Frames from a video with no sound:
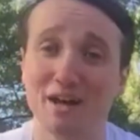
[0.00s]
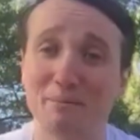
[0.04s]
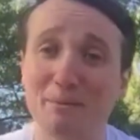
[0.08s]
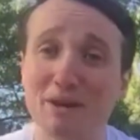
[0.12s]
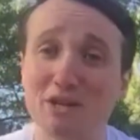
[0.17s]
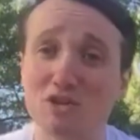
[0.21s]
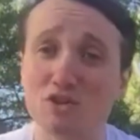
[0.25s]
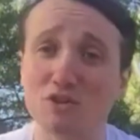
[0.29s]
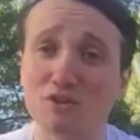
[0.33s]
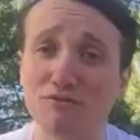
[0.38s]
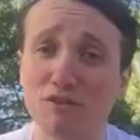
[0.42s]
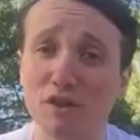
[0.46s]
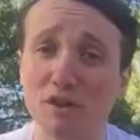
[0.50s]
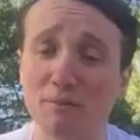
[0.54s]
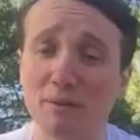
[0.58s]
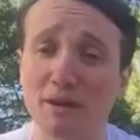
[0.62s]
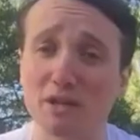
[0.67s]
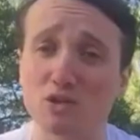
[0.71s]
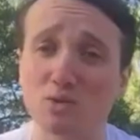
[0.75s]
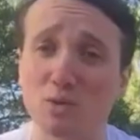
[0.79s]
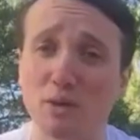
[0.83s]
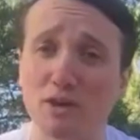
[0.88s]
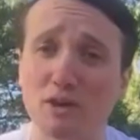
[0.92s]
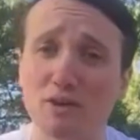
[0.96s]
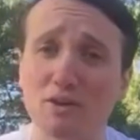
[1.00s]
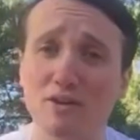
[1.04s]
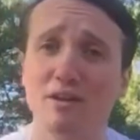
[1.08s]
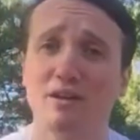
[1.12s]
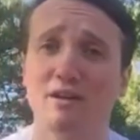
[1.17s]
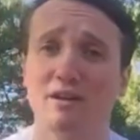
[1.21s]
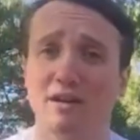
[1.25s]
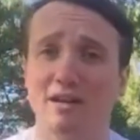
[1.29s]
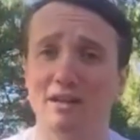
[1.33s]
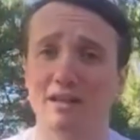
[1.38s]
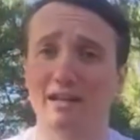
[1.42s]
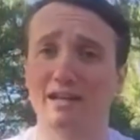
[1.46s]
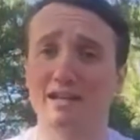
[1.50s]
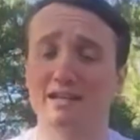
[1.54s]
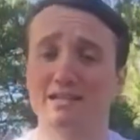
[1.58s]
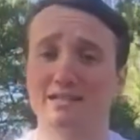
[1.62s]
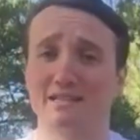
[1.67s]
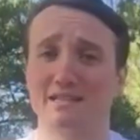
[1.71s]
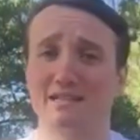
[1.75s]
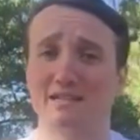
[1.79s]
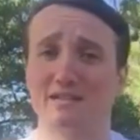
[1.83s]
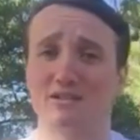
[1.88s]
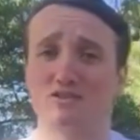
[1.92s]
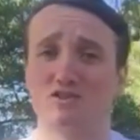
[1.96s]
Make sure to follow my Twitter. A link is
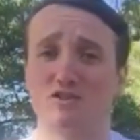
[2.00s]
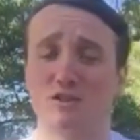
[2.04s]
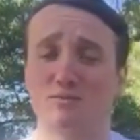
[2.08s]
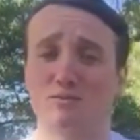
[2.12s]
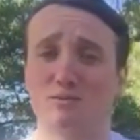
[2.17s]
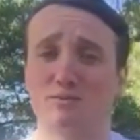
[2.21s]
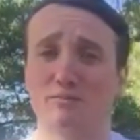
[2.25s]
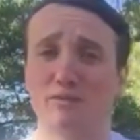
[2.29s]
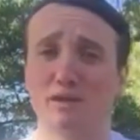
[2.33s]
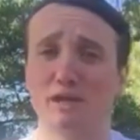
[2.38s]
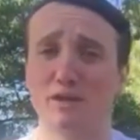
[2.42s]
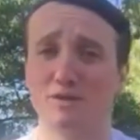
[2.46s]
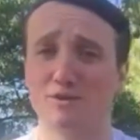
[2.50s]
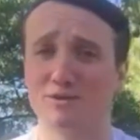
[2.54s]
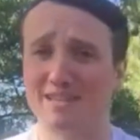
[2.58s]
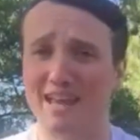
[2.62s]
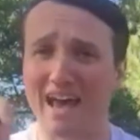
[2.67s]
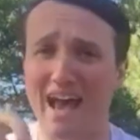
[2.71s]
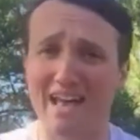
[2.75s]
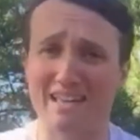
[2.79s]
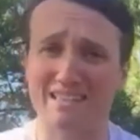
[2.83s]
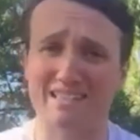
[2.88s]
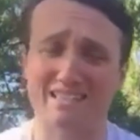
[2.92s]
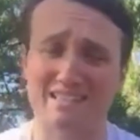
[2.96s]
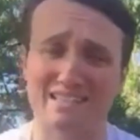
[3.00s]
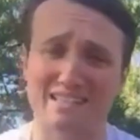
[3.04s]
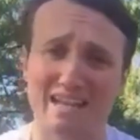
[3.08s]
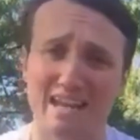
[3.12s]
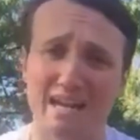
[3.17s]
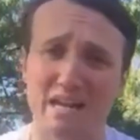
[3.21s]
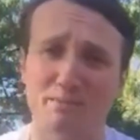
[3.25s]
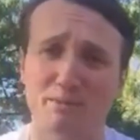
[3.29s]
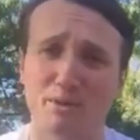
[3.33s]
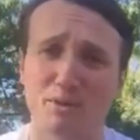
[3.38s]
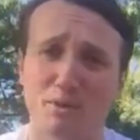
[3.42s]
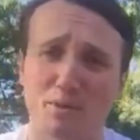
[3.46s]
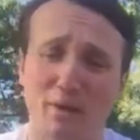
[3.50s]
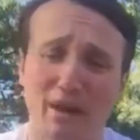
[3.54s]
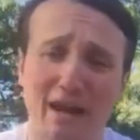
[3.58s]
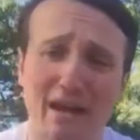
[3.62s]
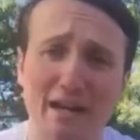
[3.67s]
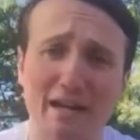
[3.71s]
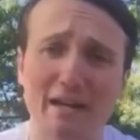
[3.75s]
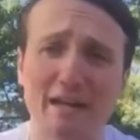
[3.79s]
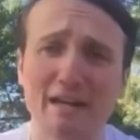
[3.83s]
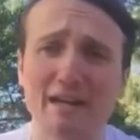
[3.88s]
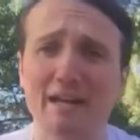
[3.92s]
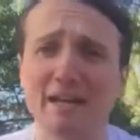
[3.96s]
in the description below. It's
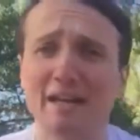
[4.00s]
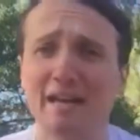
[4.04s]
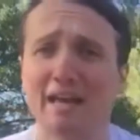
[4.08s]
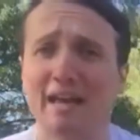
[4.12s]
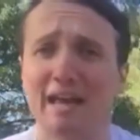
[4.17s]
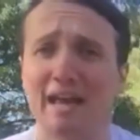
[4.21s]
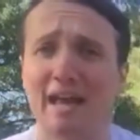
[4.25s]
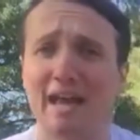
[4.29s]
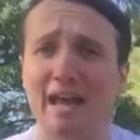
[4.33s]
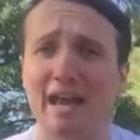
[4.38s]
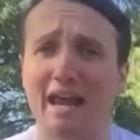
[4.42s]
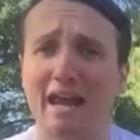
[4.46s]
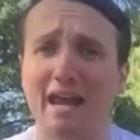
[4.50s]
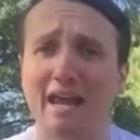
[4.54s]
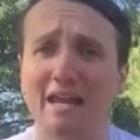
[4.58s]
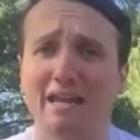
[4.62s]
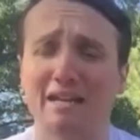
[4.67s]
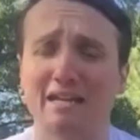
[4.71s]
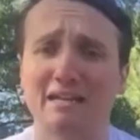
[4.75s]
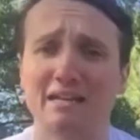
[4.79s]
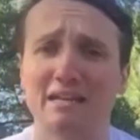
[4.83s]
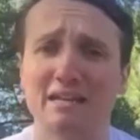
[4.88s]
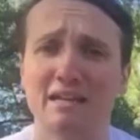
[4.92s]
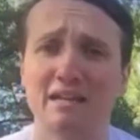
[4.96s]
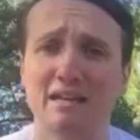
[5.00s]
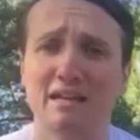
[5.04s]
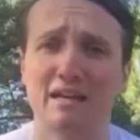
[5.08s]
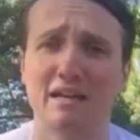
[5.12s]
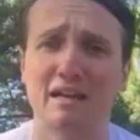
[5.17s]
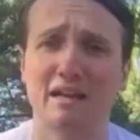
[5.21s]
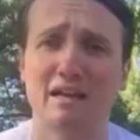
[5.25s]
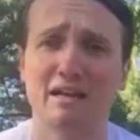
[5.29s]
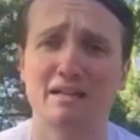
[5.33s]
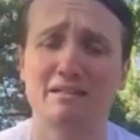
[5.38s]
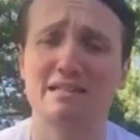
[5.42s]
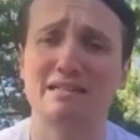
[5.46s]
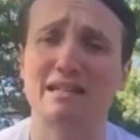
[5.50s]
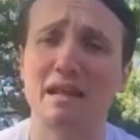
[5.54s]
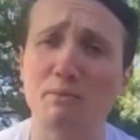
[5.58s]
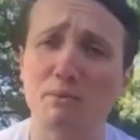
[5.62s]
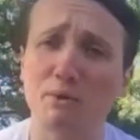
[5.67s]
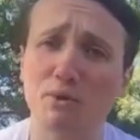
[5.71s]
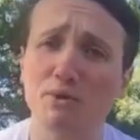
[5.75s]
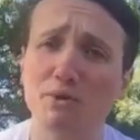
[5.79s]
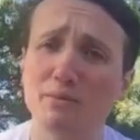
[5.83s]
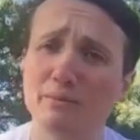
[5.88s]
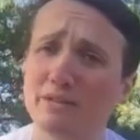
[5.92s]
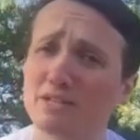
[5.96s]
@SustainableRain. And today
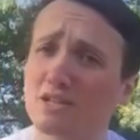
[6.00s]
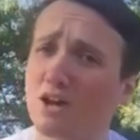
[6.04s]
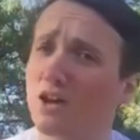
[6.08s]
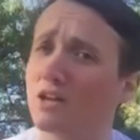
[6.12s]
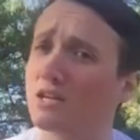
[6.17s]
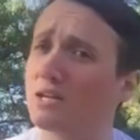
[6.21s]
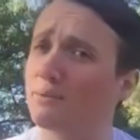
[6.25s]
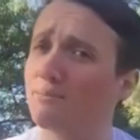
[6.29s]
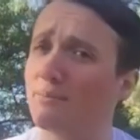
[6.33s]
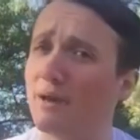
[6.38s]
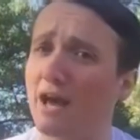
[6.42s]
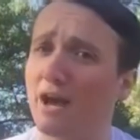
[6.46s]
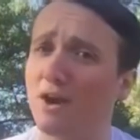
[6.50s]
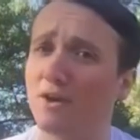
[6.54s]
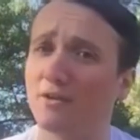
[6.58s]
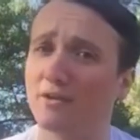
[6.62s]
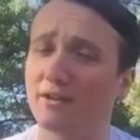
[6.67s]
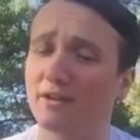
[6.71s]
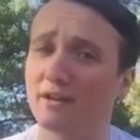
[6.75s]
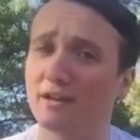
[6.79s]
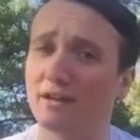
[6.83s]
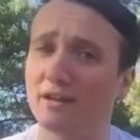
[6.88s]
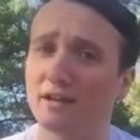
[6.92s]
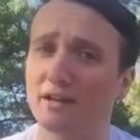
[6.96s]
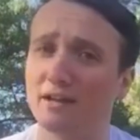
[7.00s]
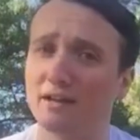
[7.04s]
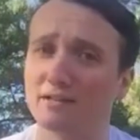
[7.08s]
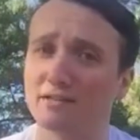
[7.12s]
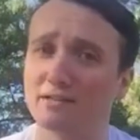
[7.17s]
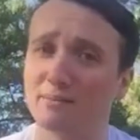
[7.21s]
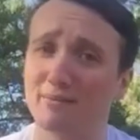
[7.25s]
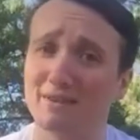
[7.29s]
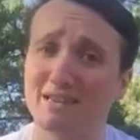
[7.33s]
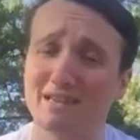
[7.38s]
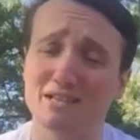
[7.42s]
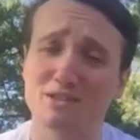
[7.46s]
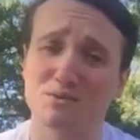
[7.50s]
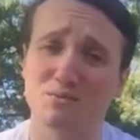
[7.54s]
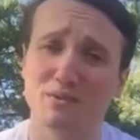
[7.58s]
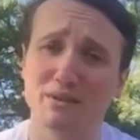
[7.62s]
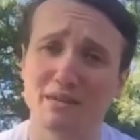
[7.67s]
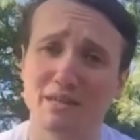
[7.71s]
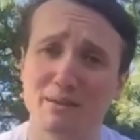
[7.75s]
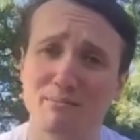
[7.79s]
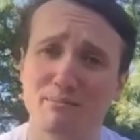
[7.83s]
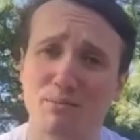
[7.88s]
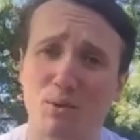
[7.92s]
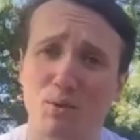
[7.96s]
we're going to be talking about something that's
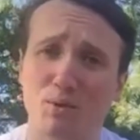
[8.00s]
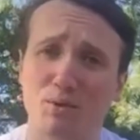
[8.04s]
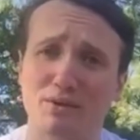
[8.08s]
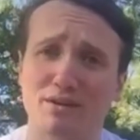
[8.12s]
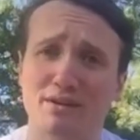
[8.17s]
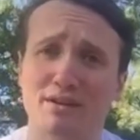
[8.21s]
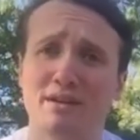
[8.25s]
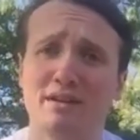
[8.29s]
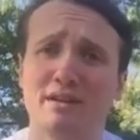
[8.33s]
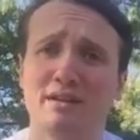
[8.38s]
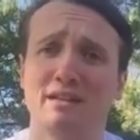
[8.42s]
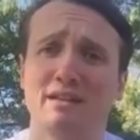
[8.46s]
really important.